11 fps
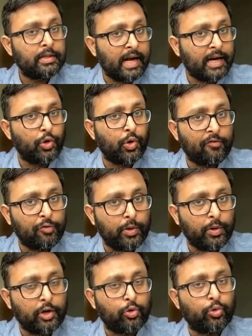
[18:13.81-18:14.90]
that you have to
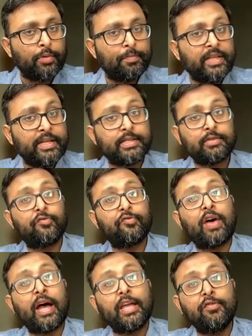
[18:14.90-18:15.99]
equip these
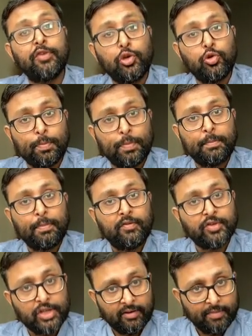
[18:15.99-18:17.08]
five new people
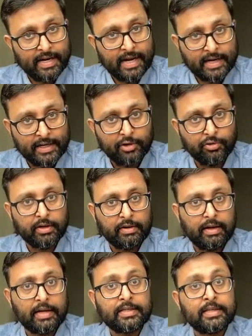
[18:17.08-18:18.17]
which have been added to the
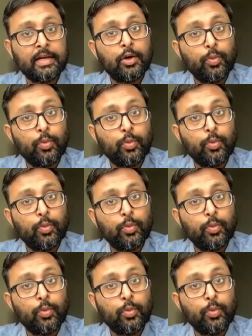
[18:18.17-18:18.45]
class